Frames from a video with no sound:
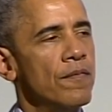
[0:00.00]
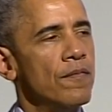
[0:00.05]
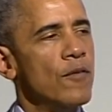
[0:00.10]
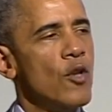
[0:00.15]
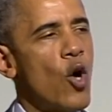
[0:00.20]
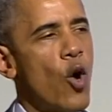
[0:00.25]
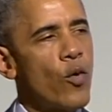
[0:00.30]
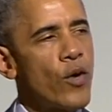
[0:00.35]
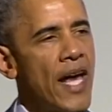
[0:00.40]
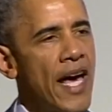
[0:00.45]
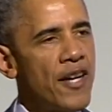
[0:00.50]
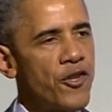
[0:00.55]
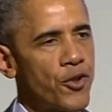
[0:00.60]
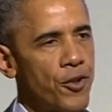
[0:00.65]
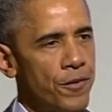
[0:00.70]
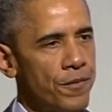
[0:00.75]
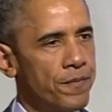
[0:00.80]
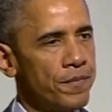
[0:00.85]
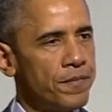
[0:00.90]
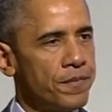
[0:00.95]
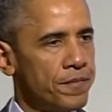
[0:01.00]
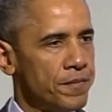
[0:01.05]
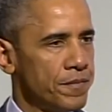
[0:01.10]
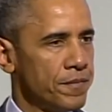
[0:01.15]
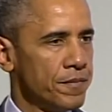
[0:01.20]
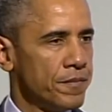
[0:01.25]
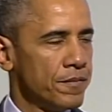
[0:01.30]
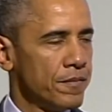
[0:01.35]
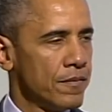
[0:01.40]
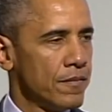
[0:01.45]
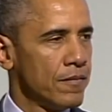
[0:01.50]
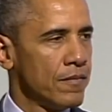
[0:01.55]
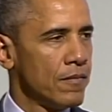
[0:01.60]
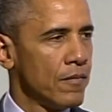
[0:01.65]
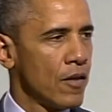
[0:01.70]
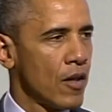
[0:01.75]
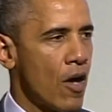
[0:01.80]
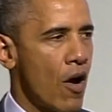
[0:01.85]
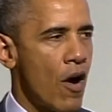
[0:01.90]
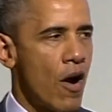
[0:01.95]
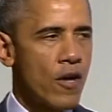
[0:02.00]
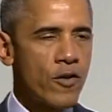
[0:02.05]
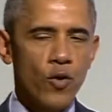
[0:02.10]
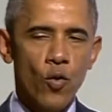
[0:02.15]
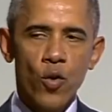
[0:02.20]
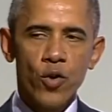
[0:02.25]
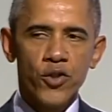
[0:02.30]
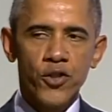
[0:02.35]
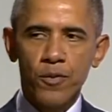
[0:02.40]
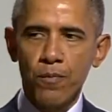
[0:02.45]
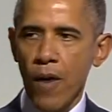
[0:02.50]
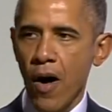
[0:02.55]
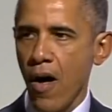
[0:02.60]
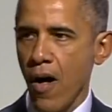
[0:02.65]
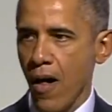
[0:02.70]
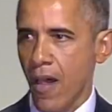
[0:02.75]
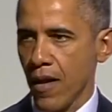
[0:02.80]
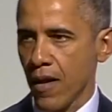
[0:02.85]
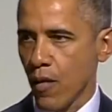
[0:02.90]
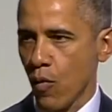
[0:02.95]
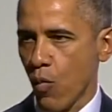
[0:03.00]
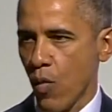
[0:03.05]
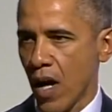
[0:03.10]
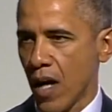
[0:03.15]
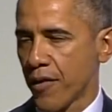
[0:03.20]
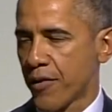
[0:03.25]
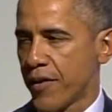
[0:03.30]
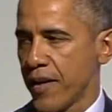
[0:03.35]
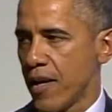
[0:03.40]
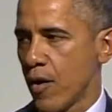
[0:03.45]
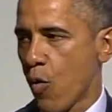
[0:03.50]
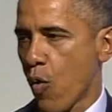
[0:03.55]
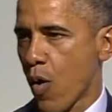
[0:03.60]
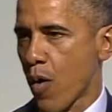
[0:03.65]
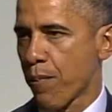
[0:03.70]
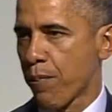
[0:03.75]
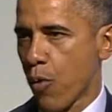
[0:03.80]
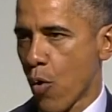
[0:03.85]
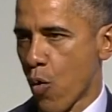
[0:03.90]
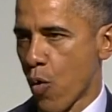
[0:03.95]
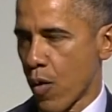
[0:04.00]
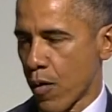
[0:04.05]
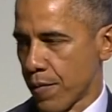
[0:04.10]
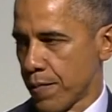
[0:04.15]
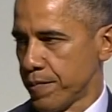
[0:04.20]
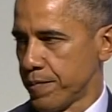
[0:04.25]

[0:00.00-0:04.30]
No nation, large or small, wealthy or poor,